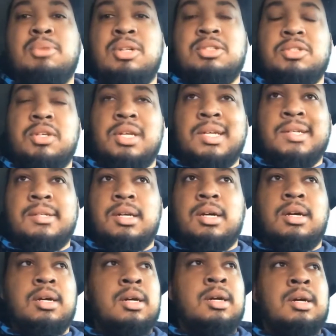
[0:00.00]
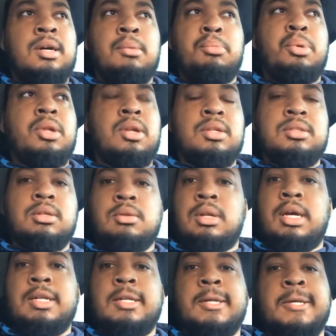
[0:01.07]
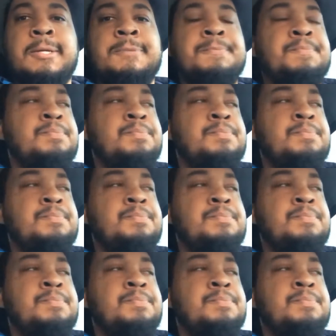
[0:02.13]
months you can appeal or something like that.